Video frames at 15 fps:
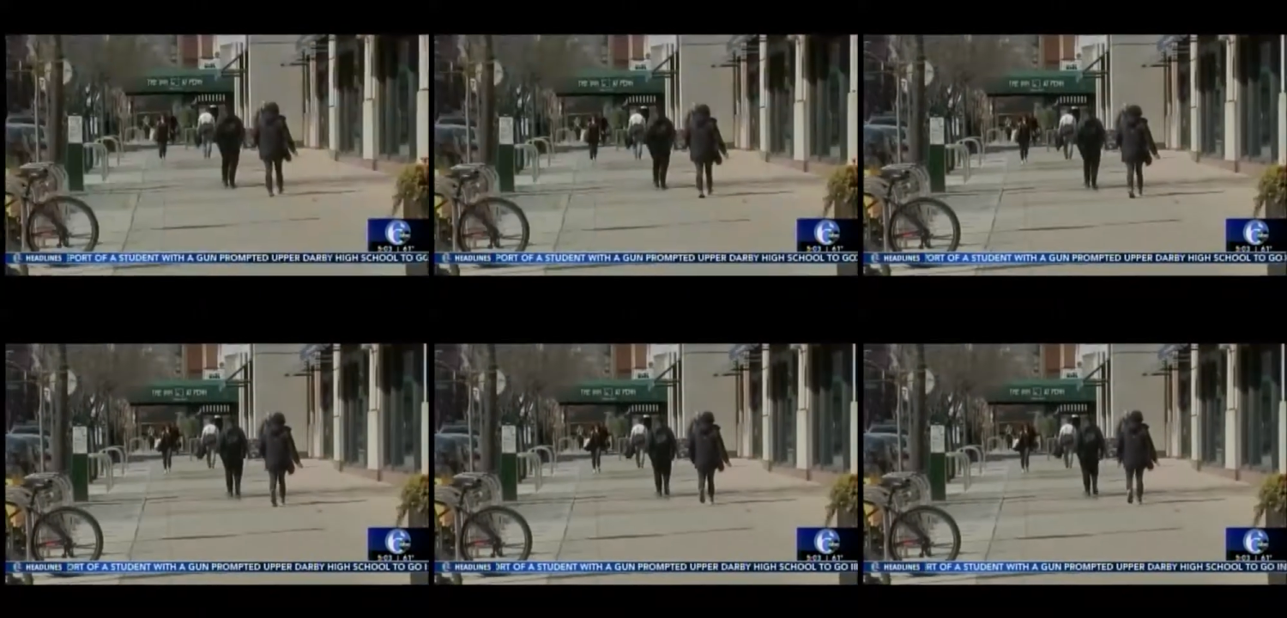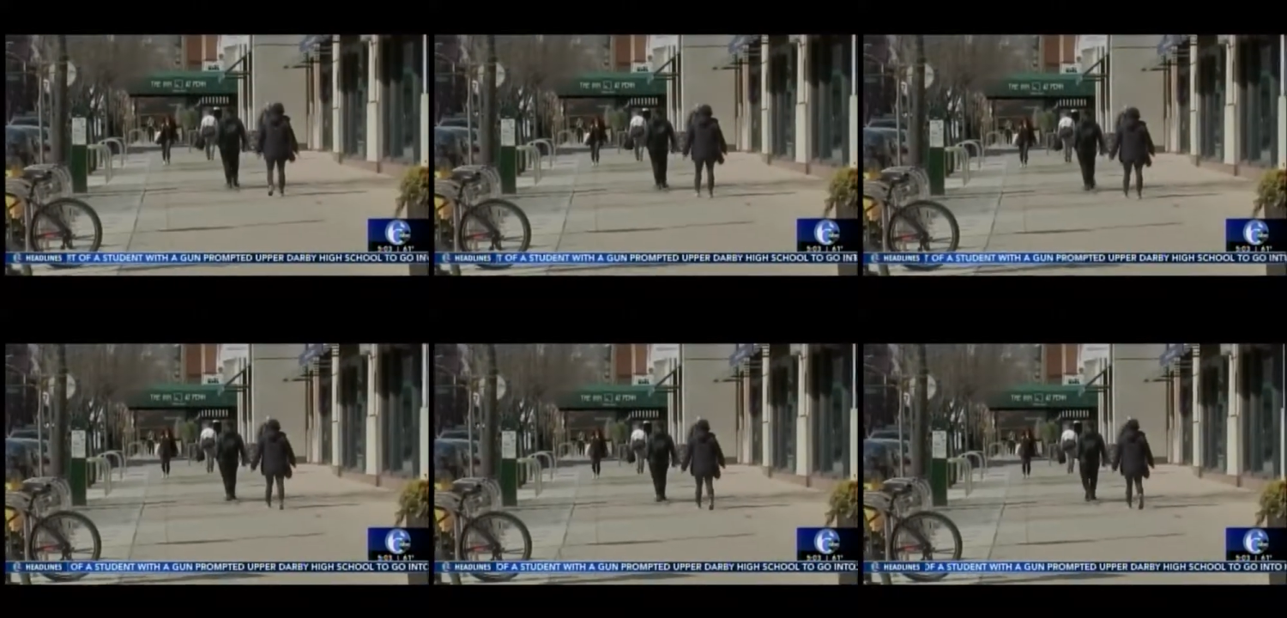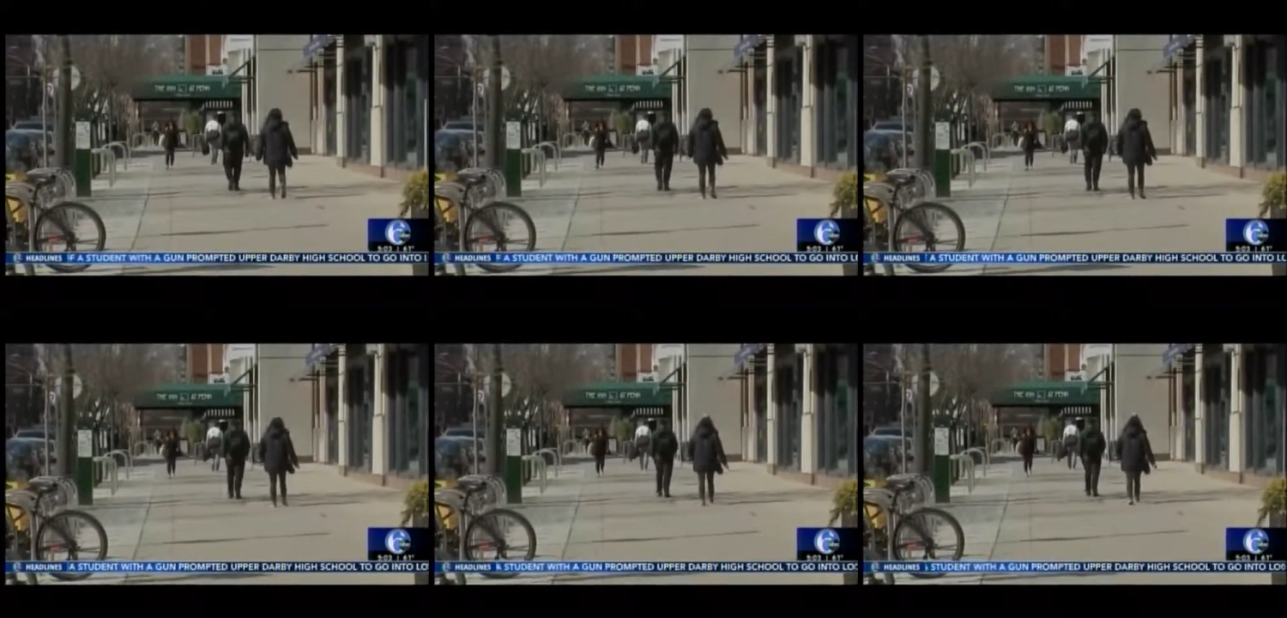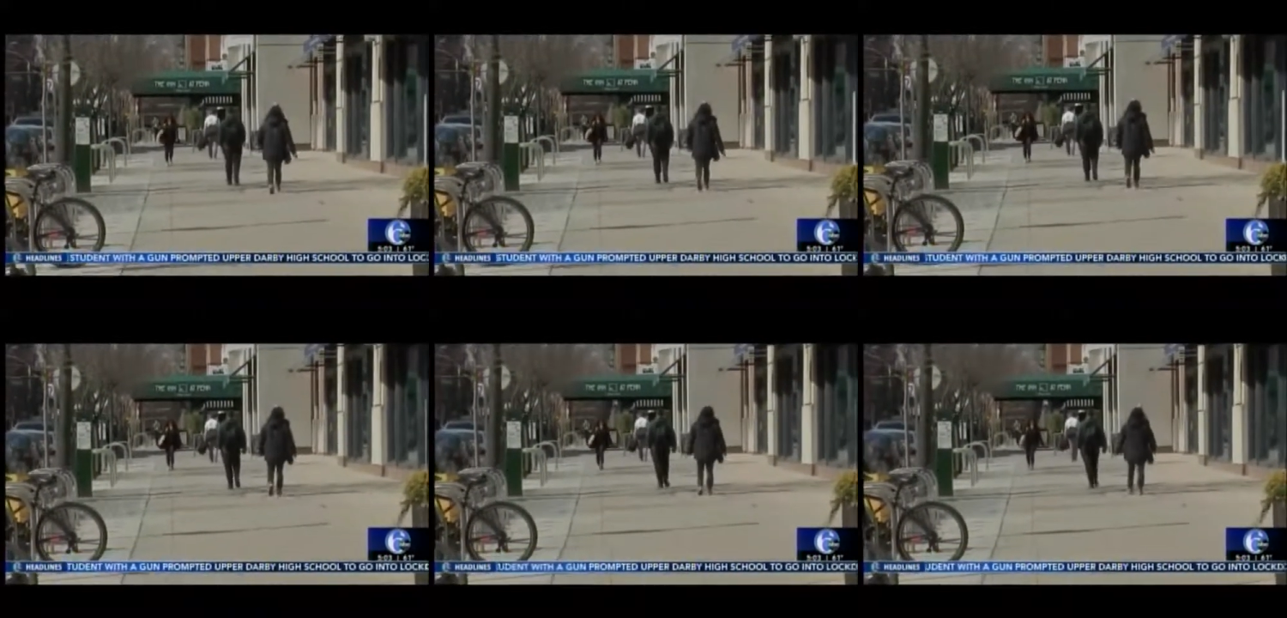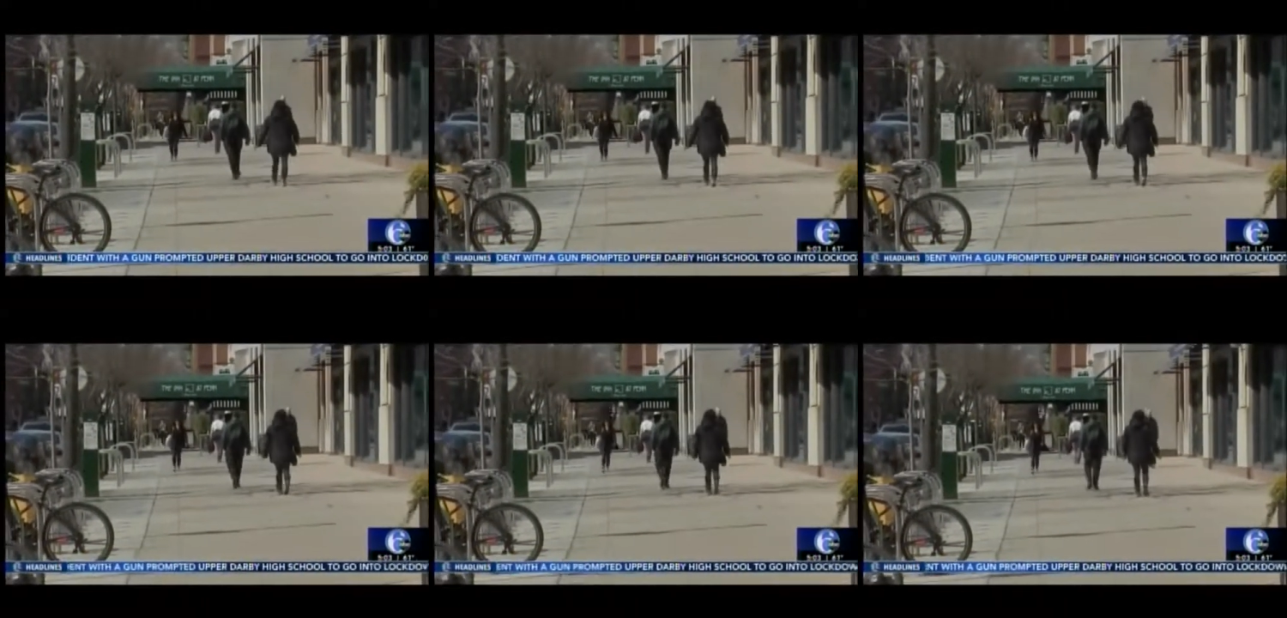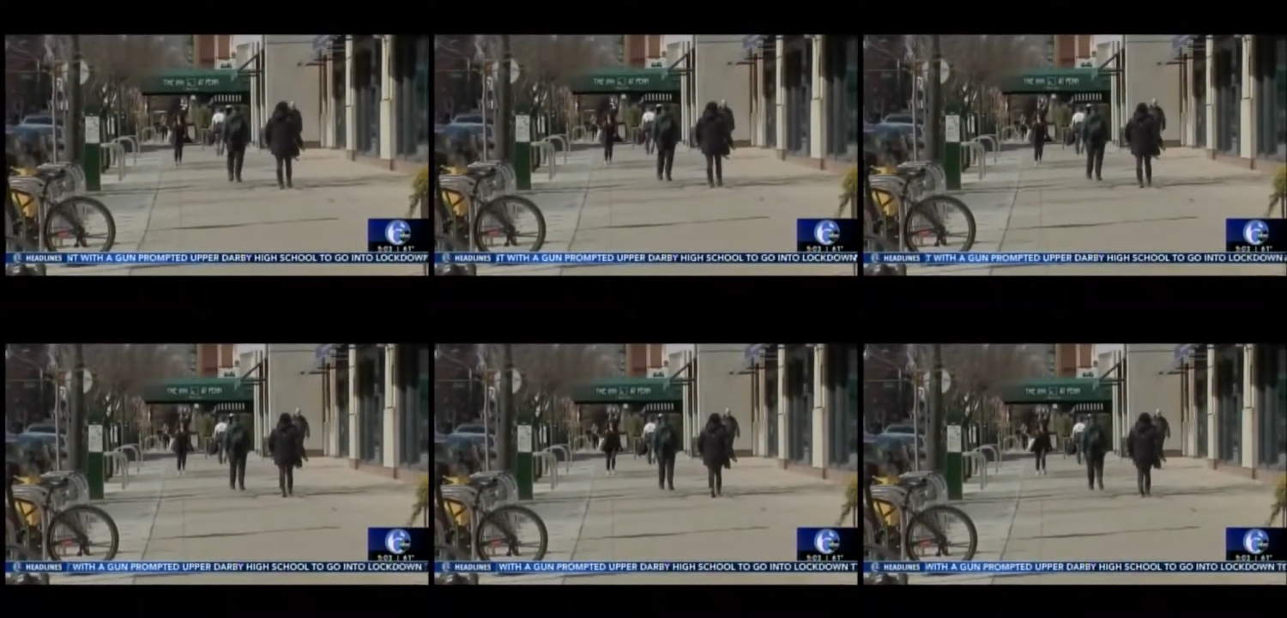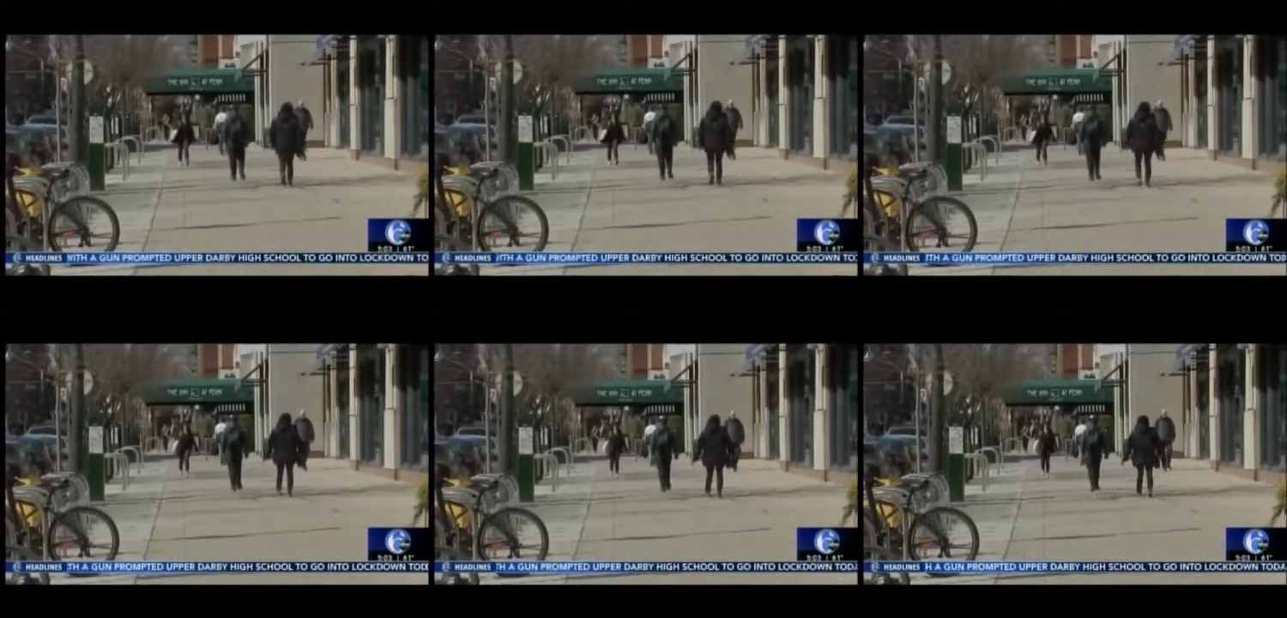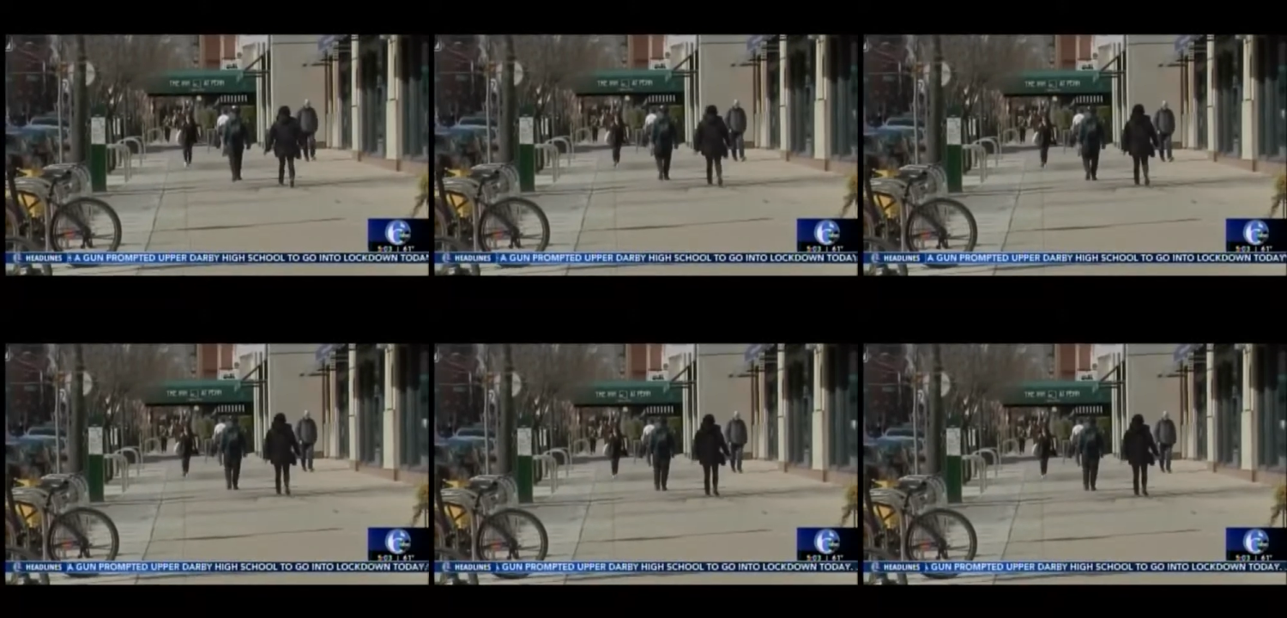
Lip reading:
(no speaker visible)